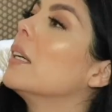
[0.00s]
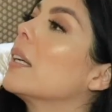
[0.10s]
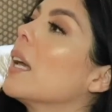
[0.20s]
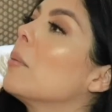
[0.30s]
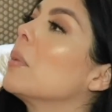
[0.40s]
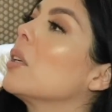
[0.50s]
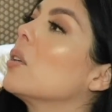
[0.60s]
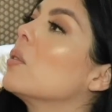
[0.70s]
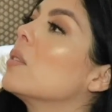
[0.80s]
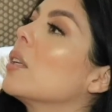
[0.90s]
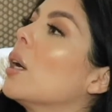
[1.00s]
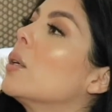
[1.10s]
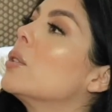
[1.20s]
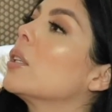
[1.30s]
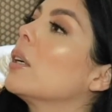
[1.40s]
It can be used
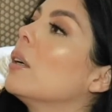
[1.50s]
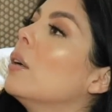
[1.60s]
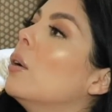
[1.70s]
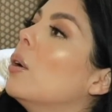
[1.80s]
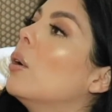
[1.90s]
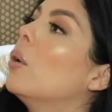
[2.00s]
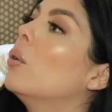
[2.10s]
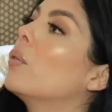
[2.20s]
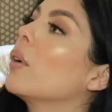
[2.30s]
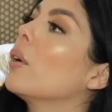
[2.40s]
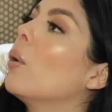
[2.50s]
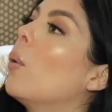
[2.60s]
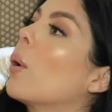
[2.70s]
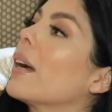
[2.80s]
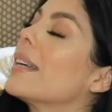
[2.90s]
under, over,
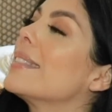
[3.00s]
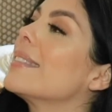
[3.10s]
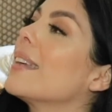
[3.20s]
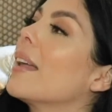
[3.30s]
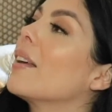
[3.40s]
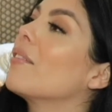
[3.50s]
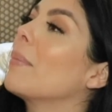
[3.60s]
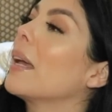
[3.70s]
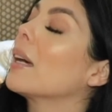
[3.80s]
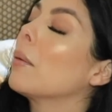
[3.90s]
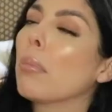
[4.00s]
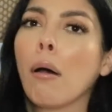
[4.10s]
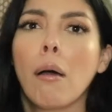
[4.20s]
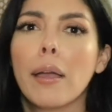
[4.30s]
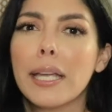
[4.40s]
or instead of makeup.
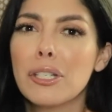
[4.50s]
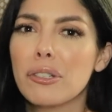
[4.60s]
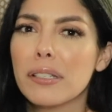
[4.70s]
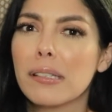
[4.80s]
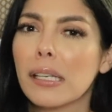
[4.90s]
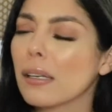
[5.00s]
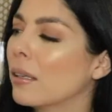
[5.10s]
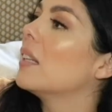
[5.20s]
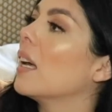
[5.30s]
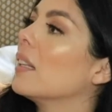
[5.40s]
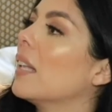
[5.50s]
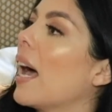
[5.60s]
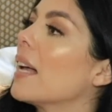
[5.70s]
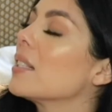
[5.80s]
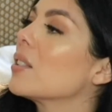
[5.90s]
Interesting. That
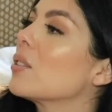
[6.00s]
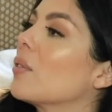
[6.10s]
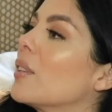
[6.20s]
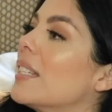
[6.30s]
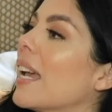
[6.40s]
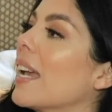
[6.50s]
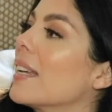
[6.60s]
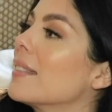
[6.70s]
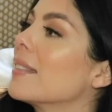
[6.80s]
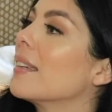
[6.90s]
lasts for days.